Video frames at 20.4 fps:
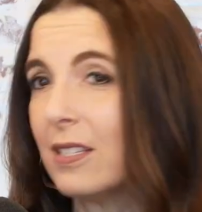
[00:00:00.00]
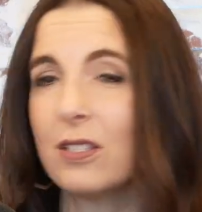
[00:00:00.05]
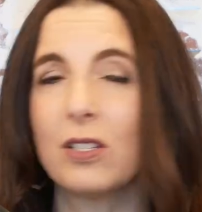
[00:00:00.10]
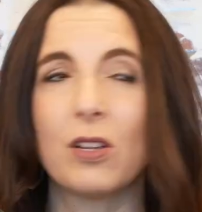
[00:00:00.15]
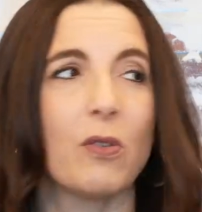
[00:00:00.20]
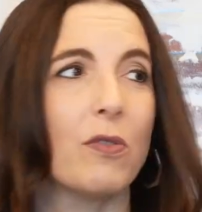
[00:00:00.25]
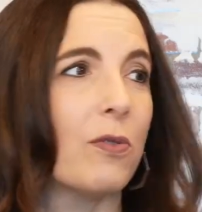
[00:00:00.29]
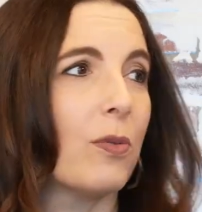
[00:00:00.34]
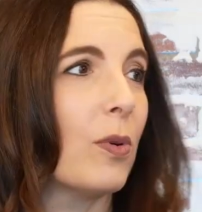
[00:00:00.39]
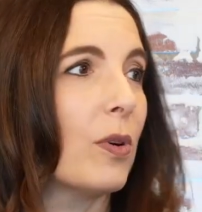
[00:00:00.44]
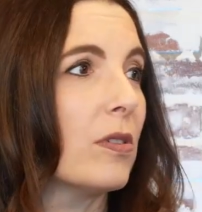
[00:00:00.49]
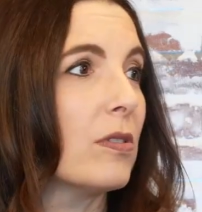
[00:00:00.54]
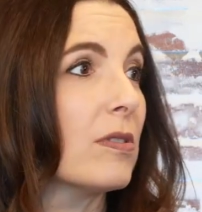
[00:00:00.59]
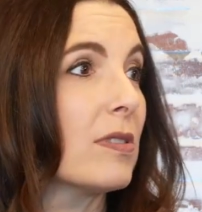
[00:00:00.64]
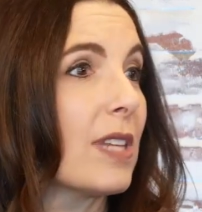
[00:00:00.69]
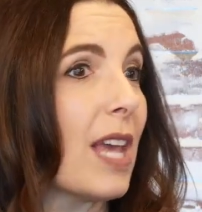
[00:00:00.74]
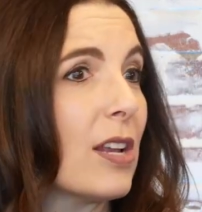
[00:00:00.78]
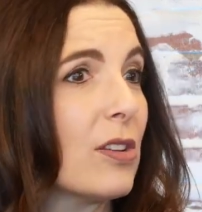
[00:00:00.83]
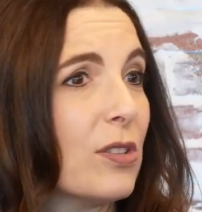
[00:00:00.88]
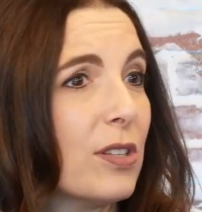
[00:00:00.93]
So if we're
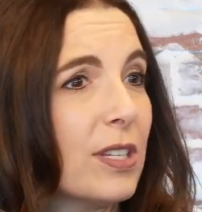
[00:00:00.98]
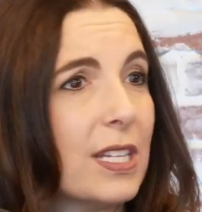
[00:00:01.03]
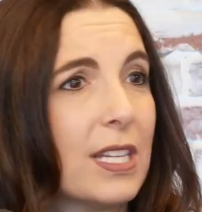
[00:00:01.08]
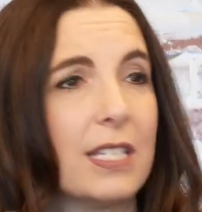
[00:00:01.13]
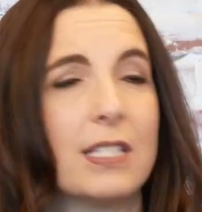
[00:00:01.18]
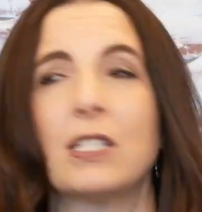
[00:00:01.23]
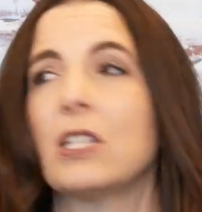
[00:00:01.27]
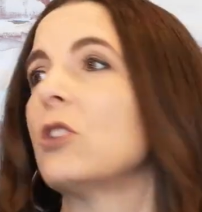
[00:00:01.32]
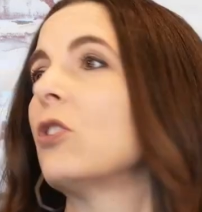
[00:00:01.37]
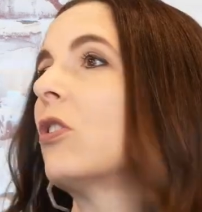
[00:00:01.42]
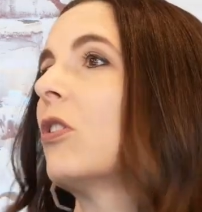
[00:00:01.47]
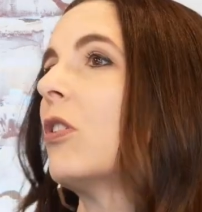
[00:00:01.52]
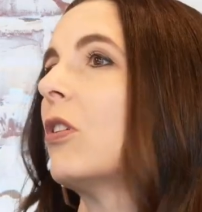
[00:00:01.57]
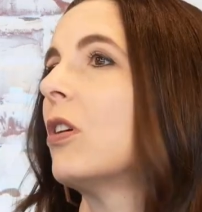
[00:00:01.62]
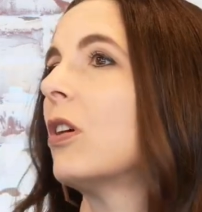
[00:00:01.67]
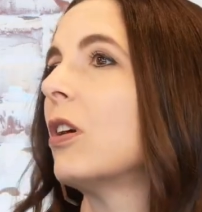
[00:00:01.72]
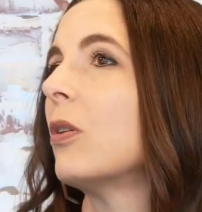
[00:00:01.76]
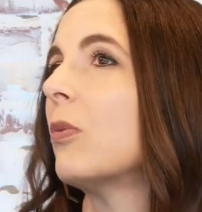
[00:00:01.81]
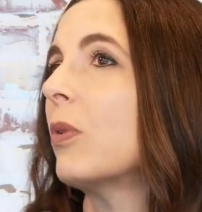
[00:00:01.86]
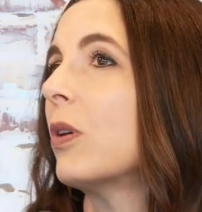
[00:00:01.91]
scheduling a dinner
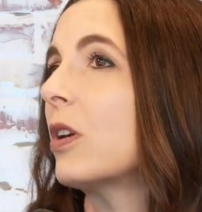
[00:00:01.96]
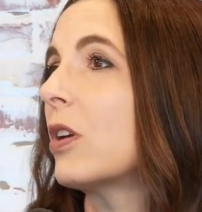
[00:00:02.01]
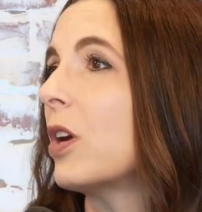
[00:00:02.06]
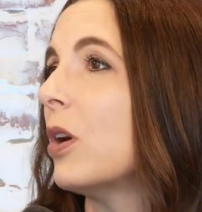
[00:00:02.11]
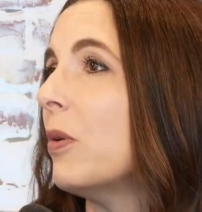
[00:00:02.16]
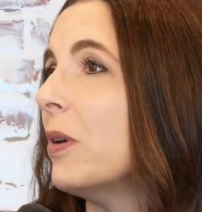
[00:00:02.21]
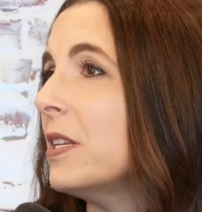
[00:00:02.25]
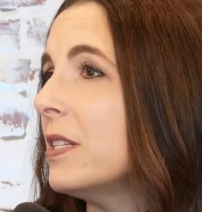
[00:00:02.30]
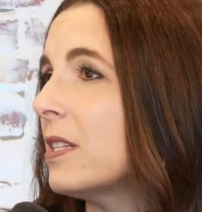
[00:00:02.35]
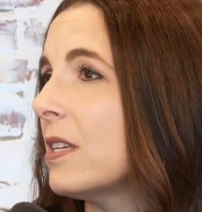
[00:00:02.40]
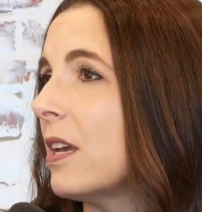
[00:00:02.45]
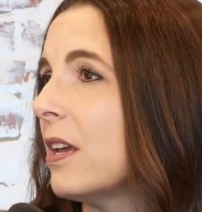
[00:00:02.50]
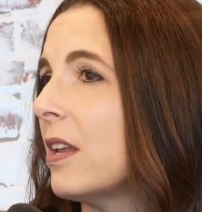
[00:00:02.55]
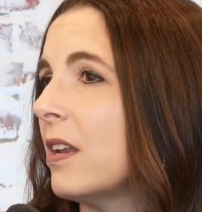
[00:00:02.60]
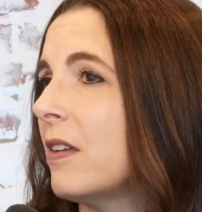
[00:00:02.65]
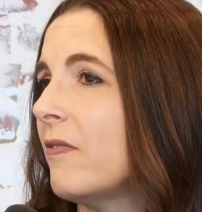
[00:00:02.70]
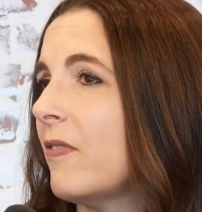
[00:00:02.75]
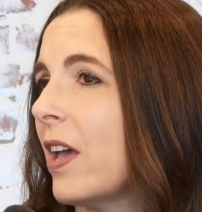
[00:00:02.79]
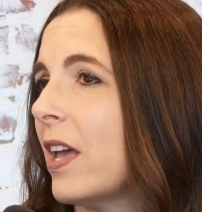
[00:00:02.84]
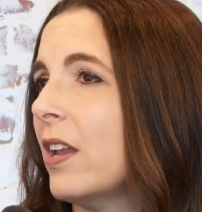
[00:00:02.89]
or we're going to an
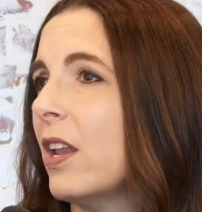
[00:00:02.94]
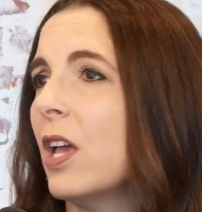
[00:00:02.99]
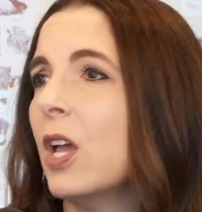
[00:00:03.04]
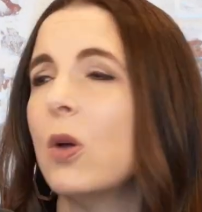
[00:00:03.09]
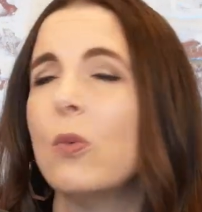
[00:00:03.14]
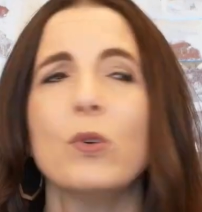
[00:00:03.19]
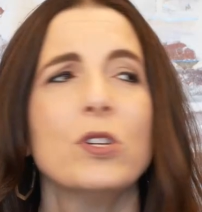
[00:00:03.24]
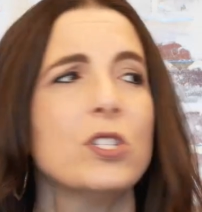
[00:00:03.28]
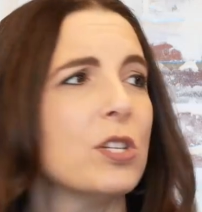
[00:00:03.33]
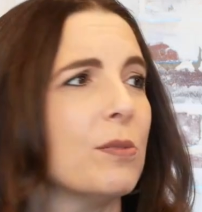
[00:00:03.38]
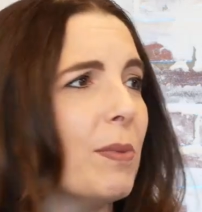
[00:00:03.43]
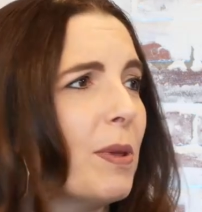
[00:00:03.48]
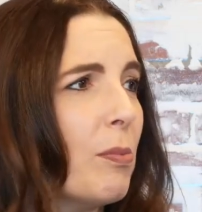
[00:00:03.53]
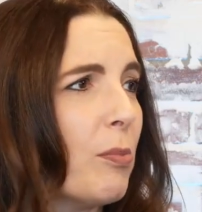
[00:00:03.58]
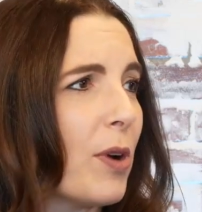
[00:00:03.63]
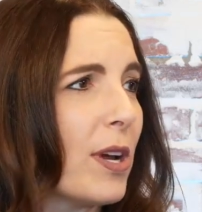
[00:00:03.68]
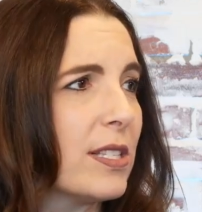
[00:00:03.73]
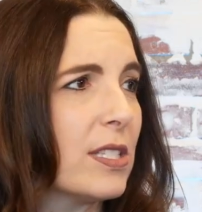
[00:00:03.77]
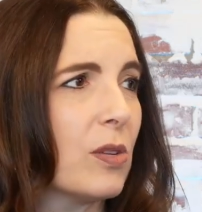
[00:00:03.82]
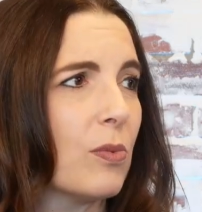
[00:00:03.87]
event, we should be
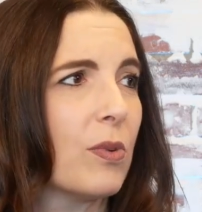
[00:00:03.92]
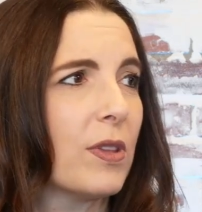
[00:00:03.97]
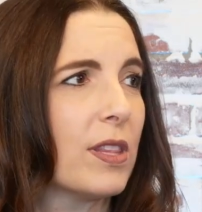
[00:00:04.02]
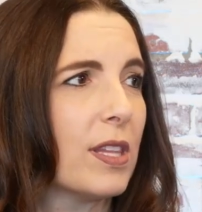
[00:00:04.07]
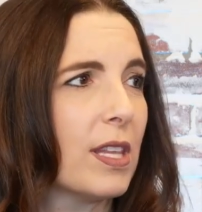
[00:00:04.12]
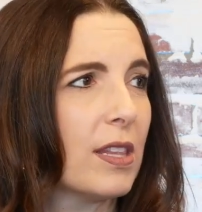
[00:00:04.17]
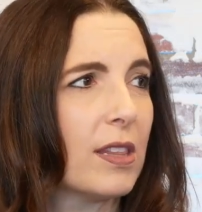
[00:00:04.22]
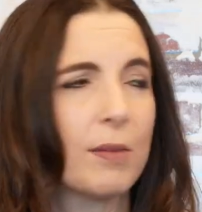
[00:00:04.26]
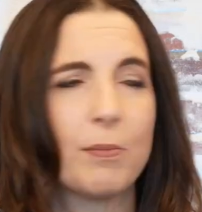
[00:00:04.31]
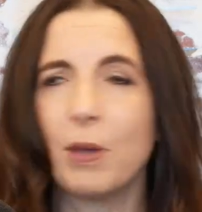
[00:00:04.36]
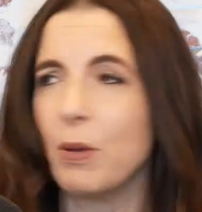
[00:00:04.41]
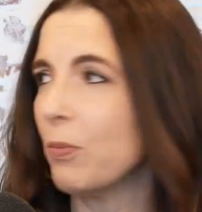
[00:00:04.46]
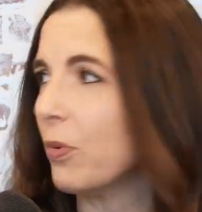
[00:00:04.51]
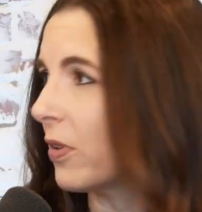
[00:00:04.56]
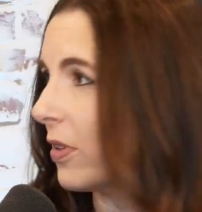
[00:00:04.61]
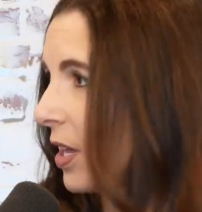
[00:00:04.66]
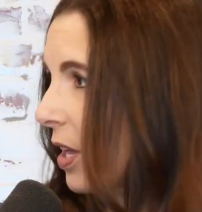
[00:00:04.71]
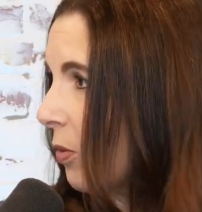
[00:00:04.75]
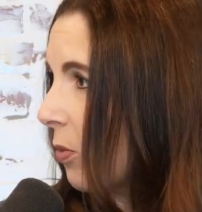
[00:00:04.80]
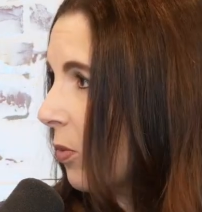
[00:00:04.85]
present with the people
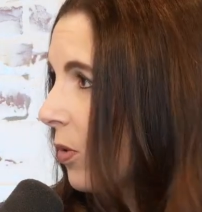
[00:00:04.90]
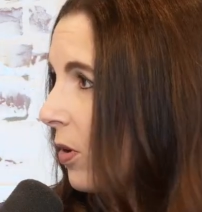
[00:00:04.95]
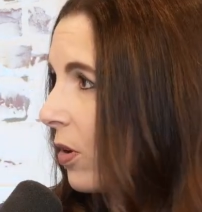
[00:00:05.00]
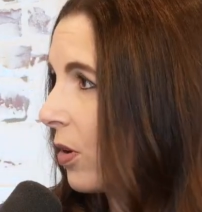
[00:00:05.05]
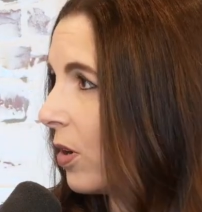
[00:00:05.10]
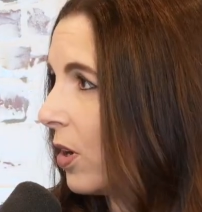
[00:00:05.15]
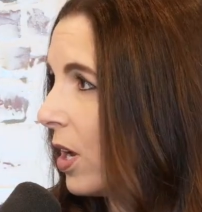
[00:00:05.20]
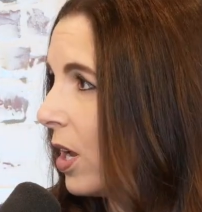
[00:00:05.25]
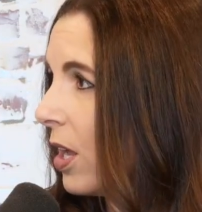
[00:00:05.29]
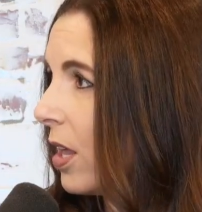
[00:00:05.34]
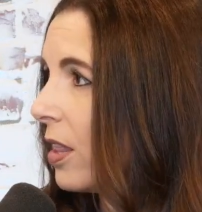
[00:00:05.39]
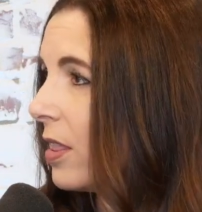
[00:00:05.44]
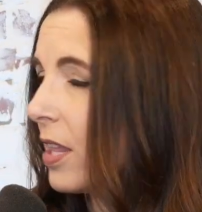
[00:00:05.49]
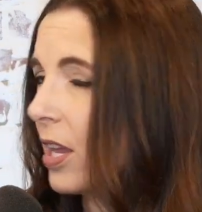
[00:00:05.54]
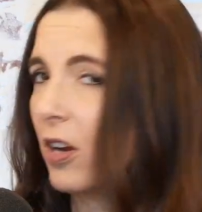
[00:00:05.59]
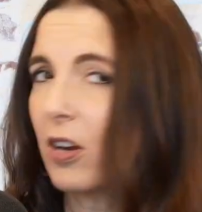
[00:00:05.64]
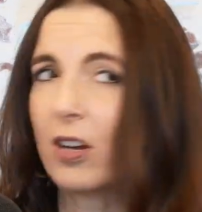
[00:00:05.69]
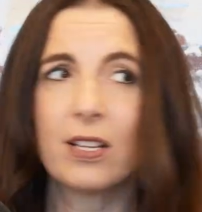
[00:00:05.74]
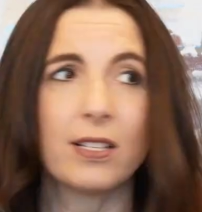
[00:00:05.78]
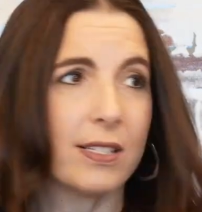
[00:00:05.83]
that were
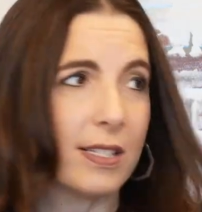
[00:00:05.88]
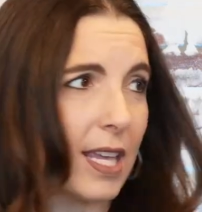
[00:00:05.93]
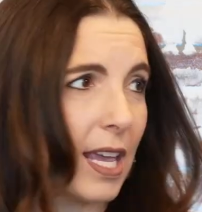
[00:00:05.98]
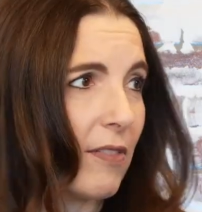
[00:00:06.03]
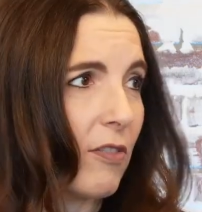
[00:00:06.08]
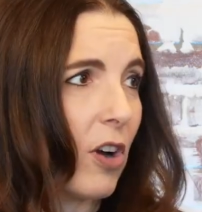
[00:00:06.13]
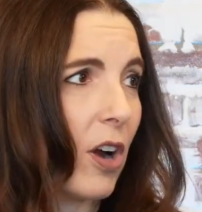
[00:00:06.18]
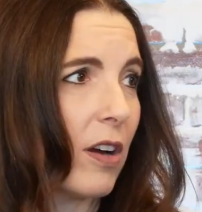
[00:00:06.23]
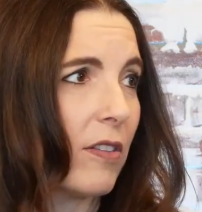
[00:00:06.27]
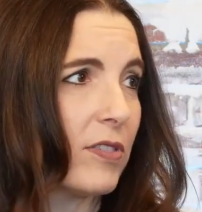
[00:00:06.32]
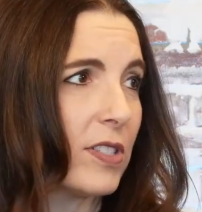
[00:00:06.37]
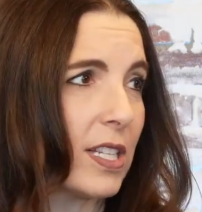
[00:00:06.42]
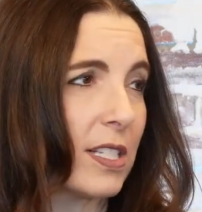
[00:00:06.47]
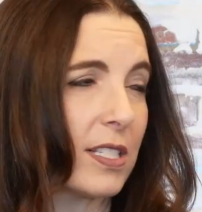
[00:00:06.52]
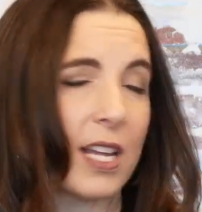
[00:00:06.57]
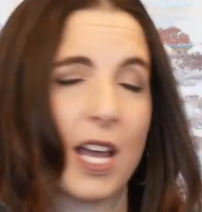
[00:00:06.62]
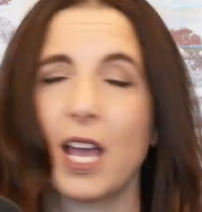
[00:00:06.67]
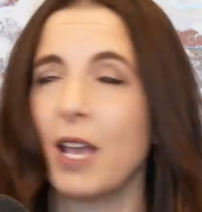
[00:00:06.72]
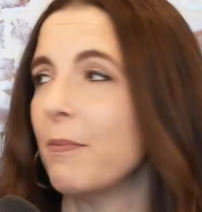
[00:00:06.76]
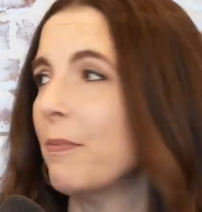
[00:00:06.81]
there because they've
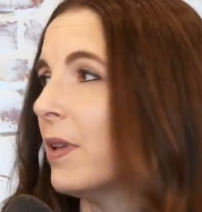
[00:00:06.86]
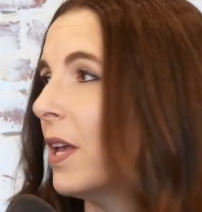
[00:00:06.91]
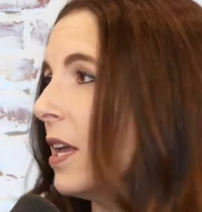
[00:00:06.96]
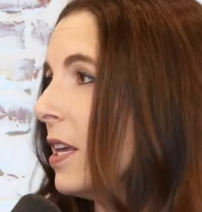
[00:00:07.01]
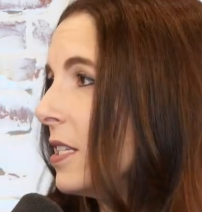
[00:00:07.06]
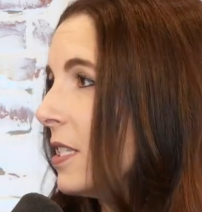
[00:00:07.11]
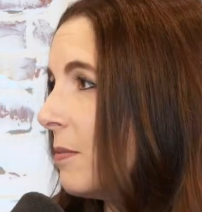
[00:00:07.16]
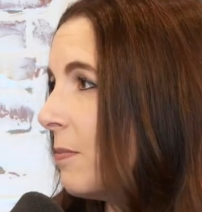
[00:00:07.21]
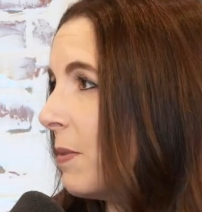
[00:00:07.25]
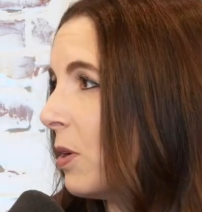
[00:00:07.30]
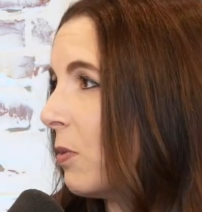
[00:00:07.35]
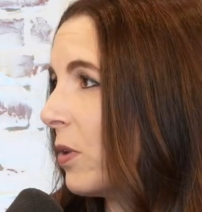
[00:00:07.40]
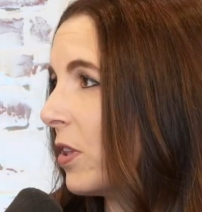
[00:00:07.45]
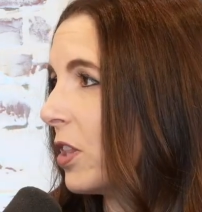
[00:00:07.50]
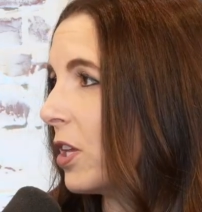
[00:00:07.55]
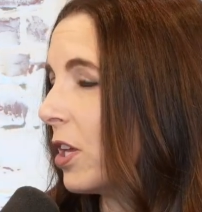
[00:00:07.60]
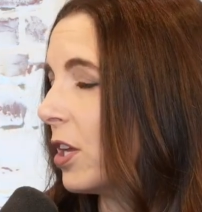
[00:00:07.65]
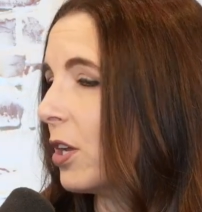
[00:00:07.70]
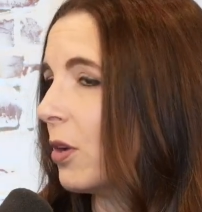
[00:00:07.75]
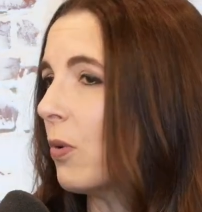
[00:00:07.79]
carved time to be
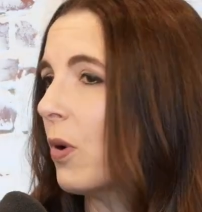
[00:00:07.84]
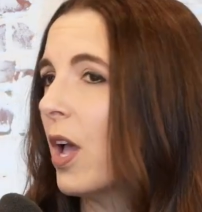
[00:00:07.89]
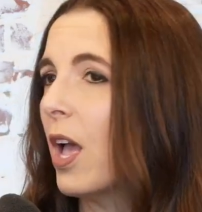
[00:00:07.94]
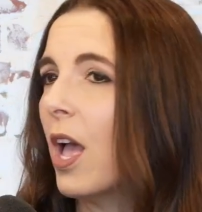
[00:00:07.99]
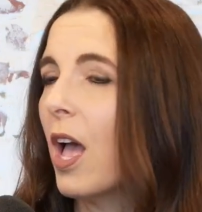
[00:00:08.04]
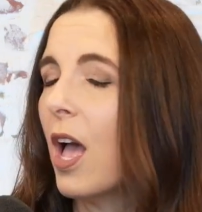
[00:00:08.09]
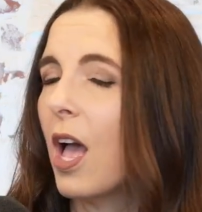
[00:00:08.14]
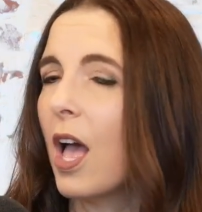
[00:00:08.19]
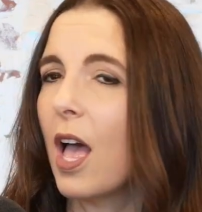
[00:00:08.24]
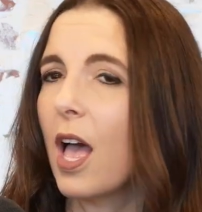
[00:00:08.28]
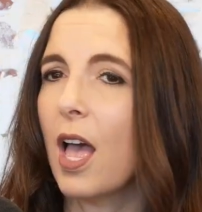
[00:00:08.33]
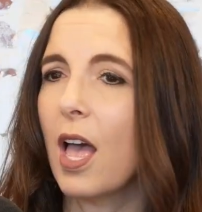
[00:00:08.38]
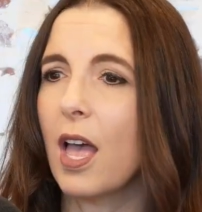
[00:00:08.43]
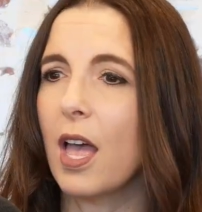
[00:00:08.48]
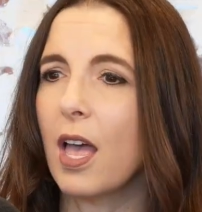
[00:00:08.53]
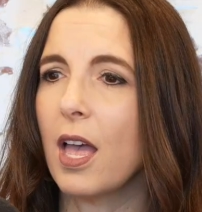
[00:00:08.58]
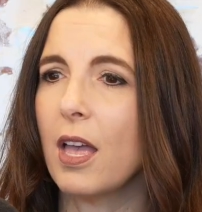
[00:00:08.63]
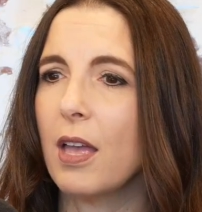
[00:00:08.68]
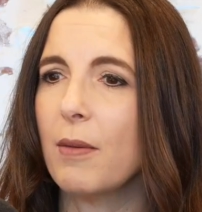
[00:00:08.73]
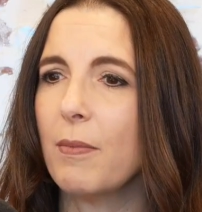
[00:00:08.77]
with you.
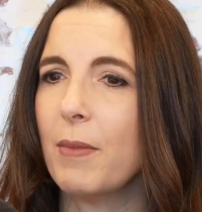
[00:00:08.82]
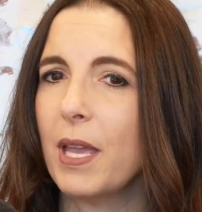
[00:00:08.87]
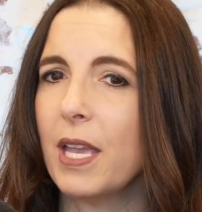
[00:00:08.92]
Right.